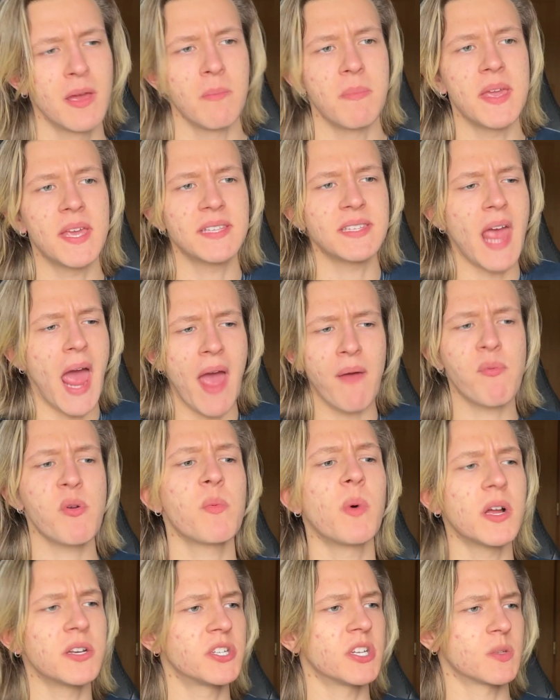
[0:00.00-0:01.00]
because
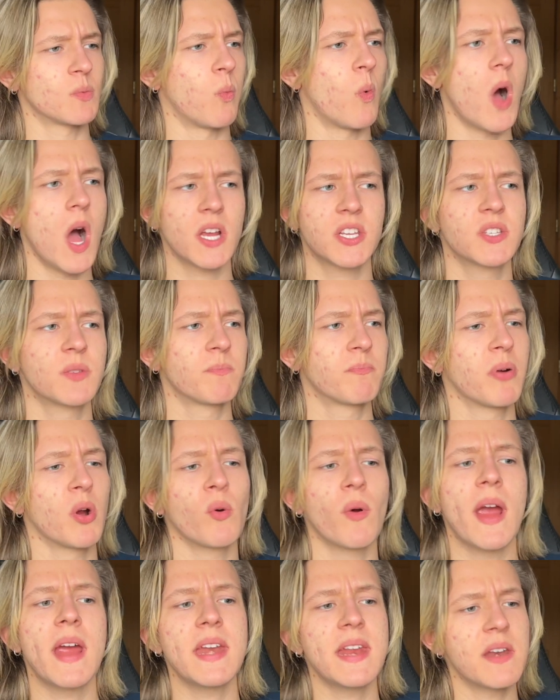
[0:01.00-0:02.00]
everyone just walks
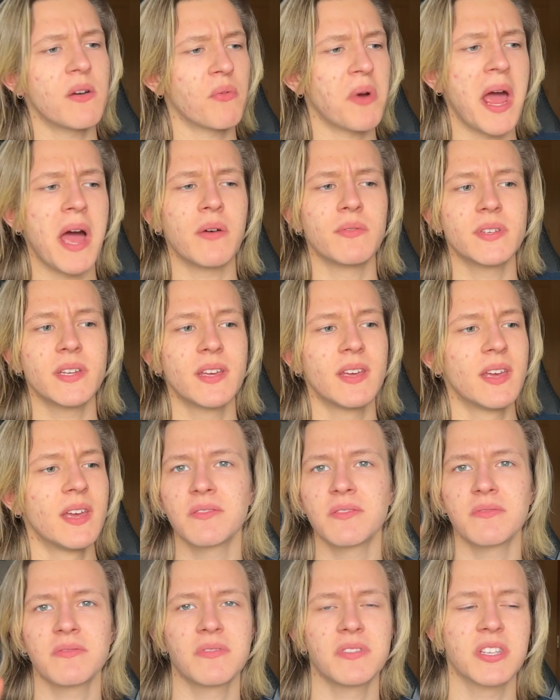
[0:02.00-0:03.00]
parading around
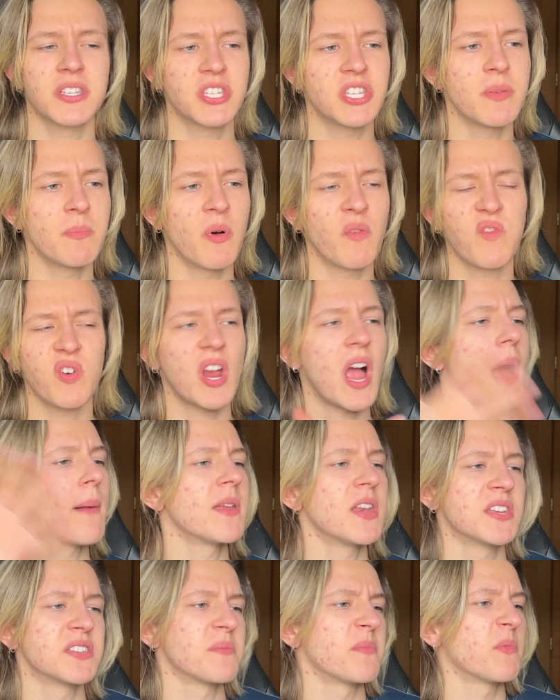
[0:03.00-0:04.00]
the symbol for
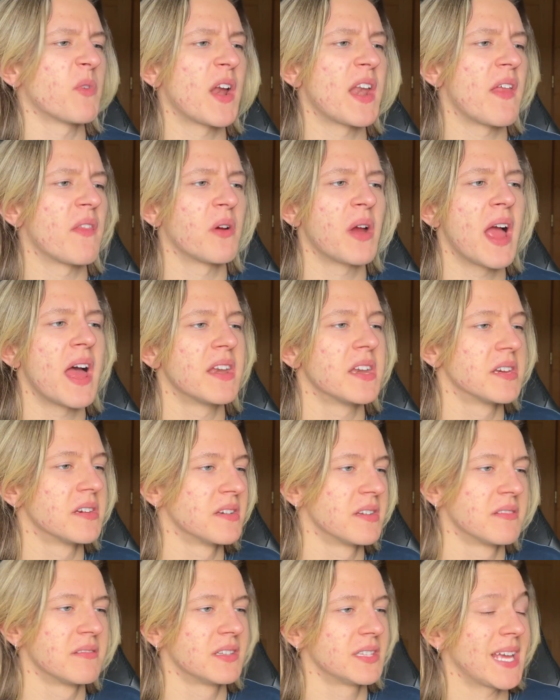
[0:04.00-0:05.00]
communism right on their head.
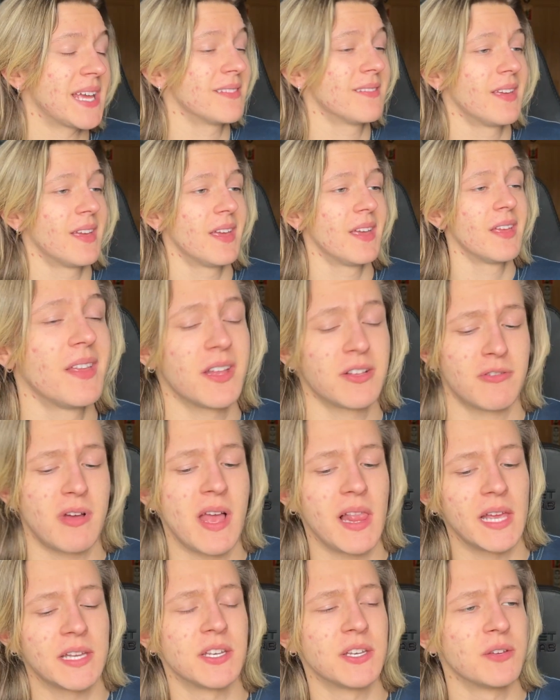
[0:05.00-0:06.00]
That's what I
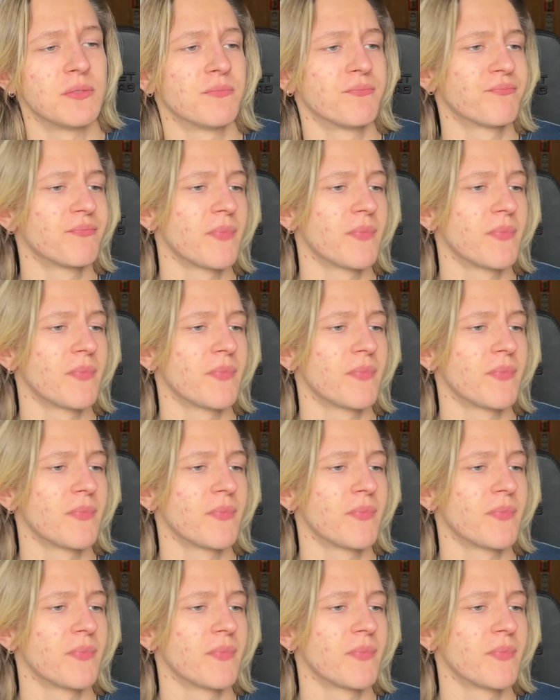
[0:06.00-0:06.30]
like to do.